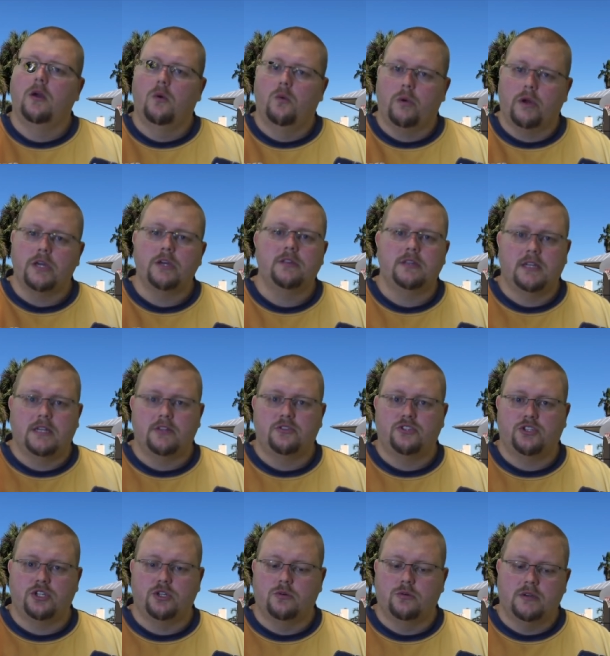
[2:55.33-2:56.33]
What you need to
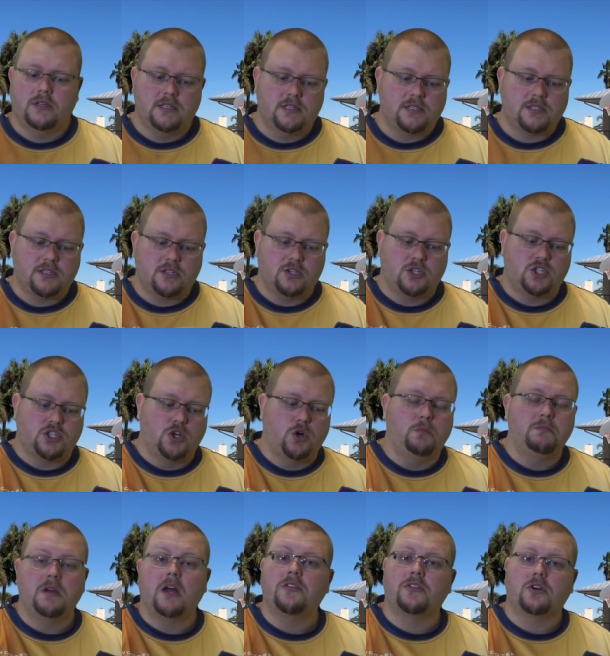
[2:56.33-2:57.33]
do is to show
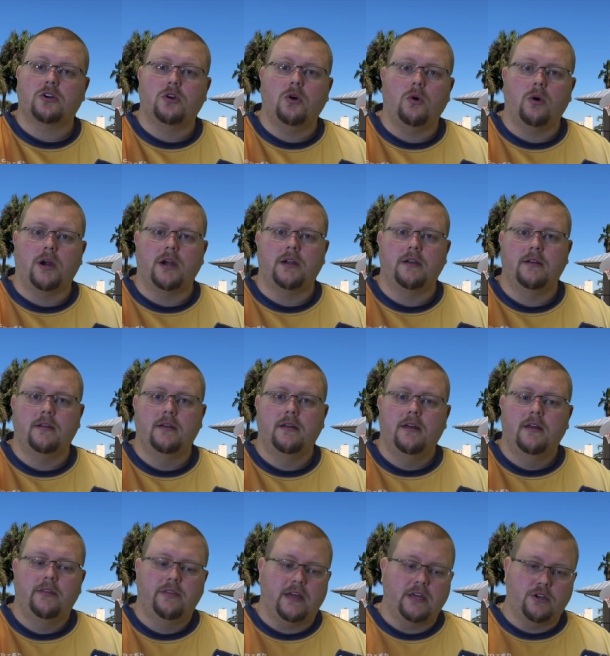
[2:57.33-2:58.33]
me on the court
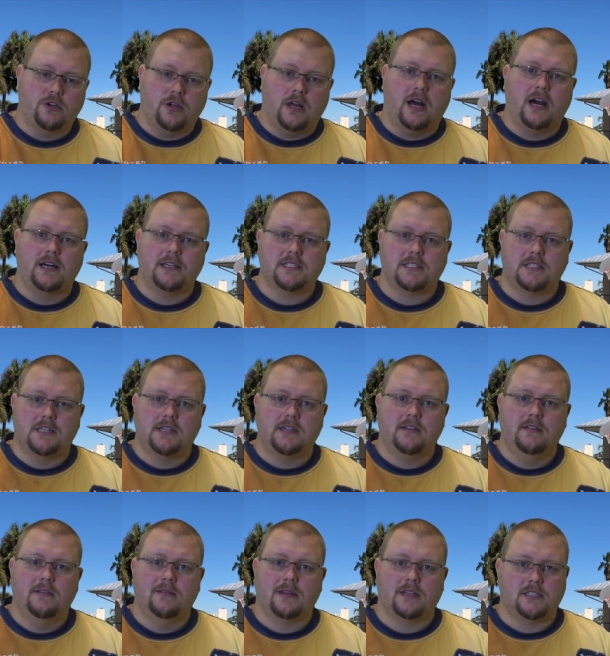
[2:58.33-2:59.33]
that you're
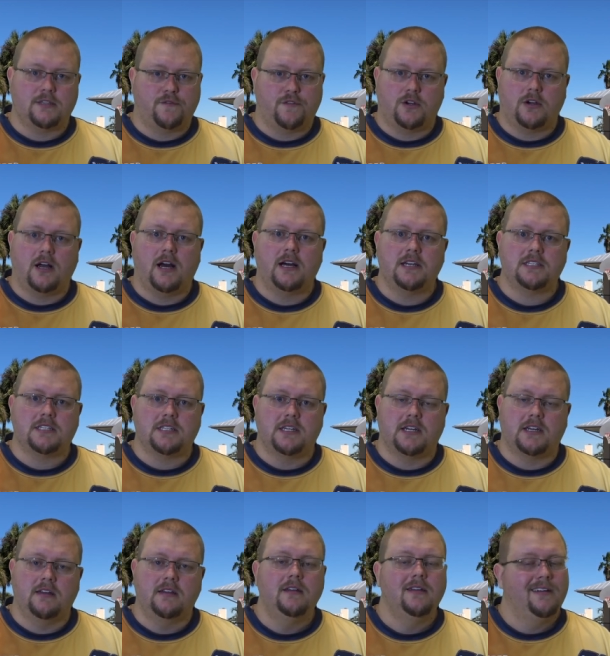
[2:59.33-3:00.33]
hustling, because if you're
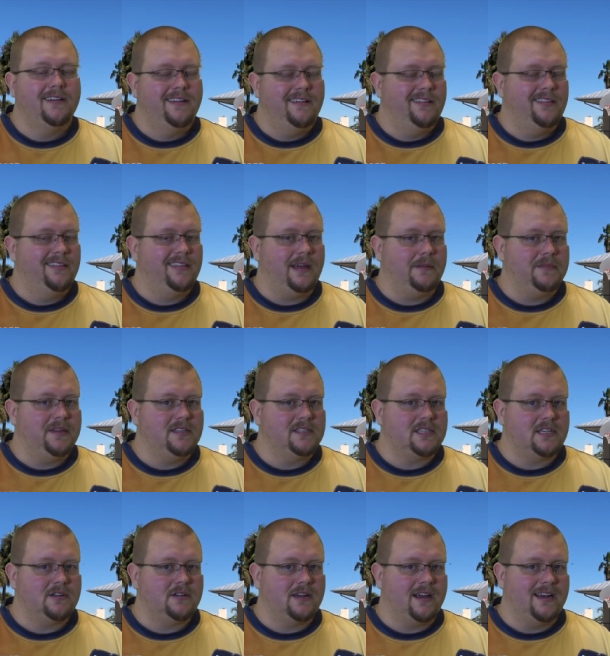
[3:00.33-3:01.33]
hustling, that means
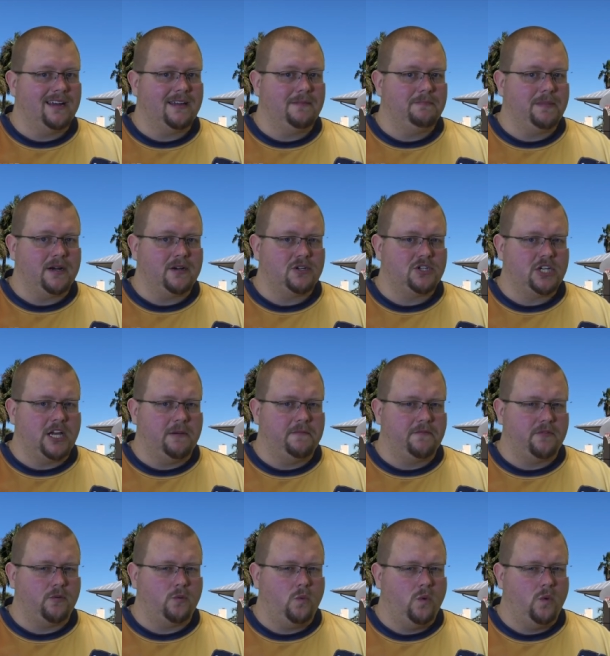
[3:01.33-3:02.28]
that you're getting in better shape for